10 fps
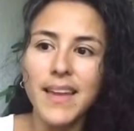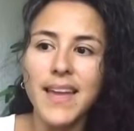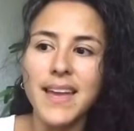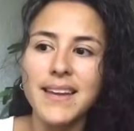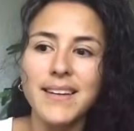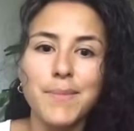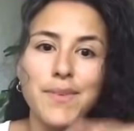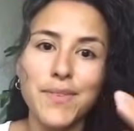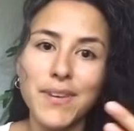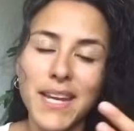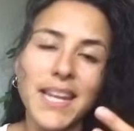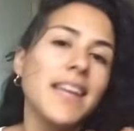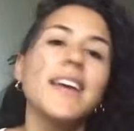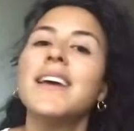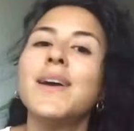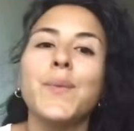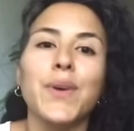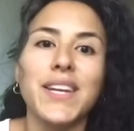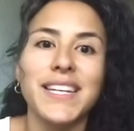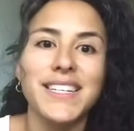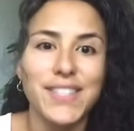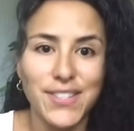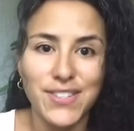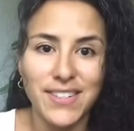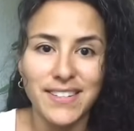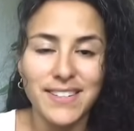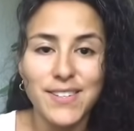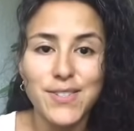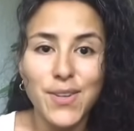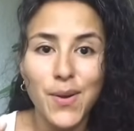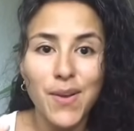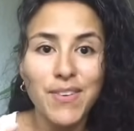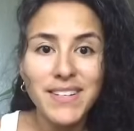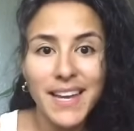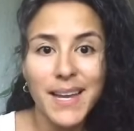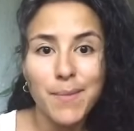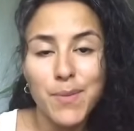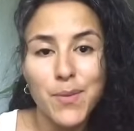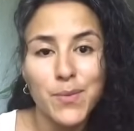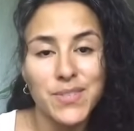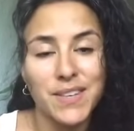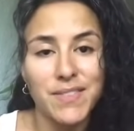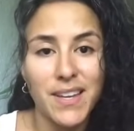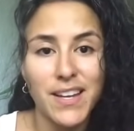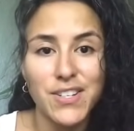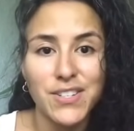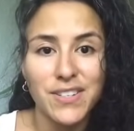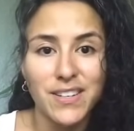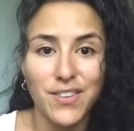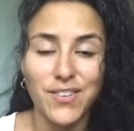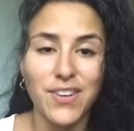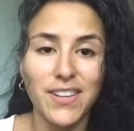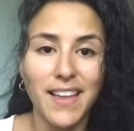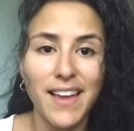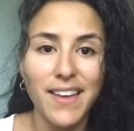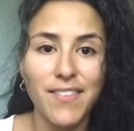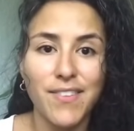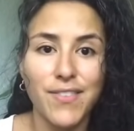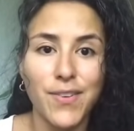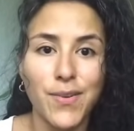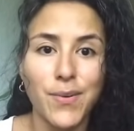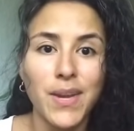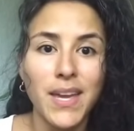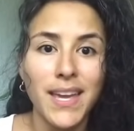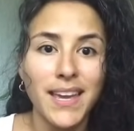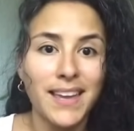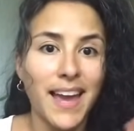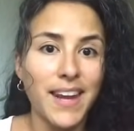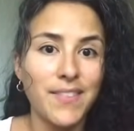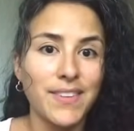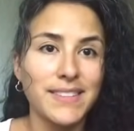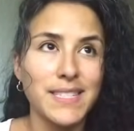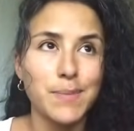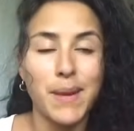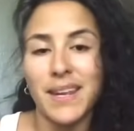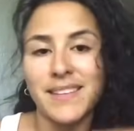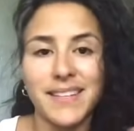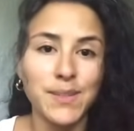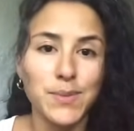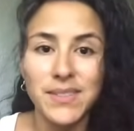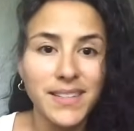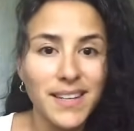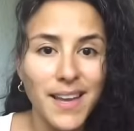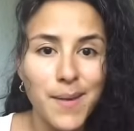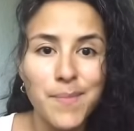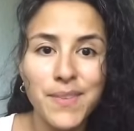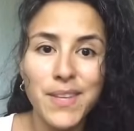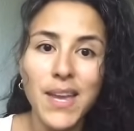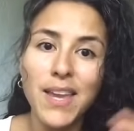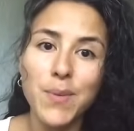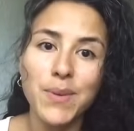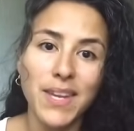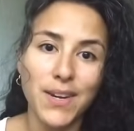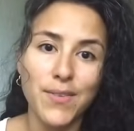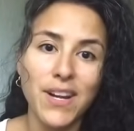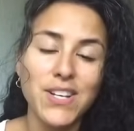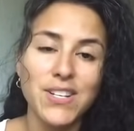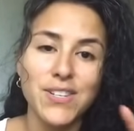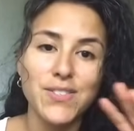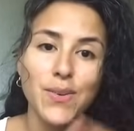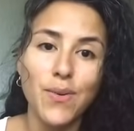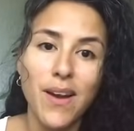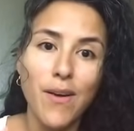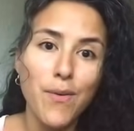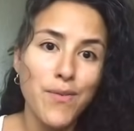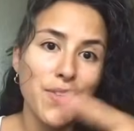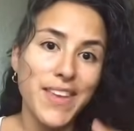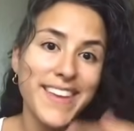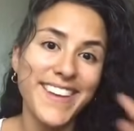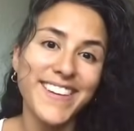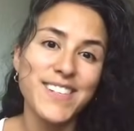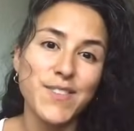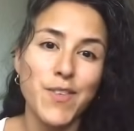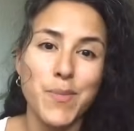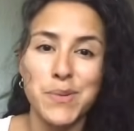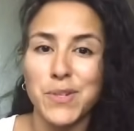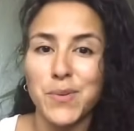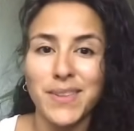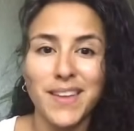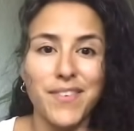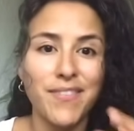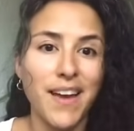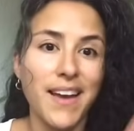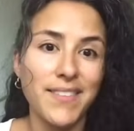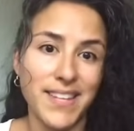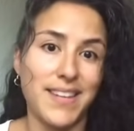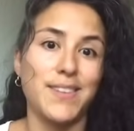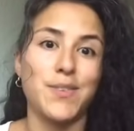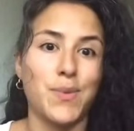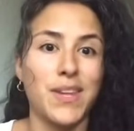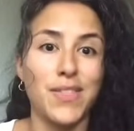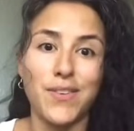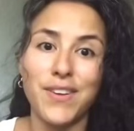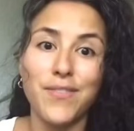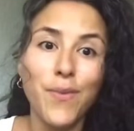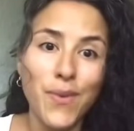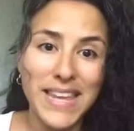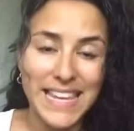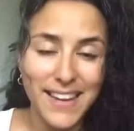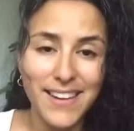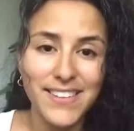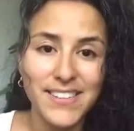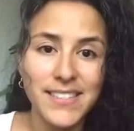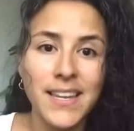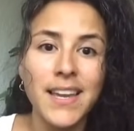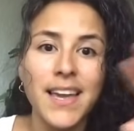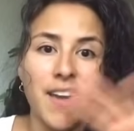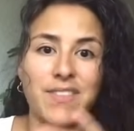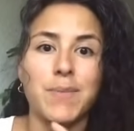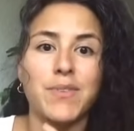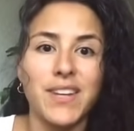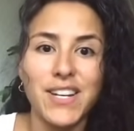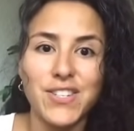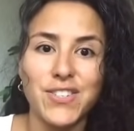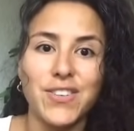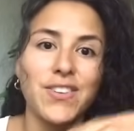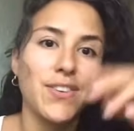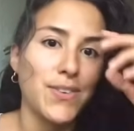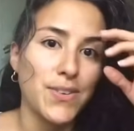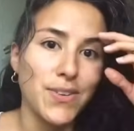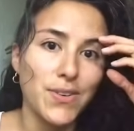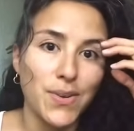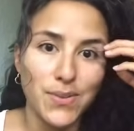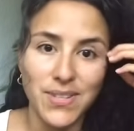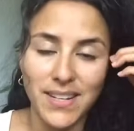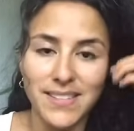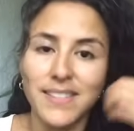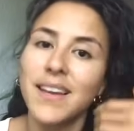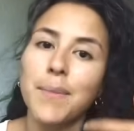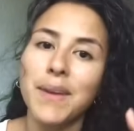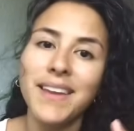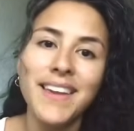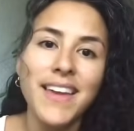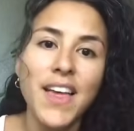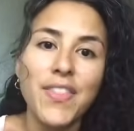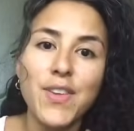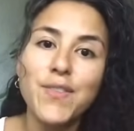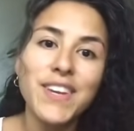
And number three, we're conditioned. So every time you receive touch in your adult life, if you kind of anticipated sex was going to come, then yeah, you would get an erection. So over the years, if you've been doing that for 5, 10, 20, 30, 40 years, every time you're touched, you're, you know sex is coming, then you've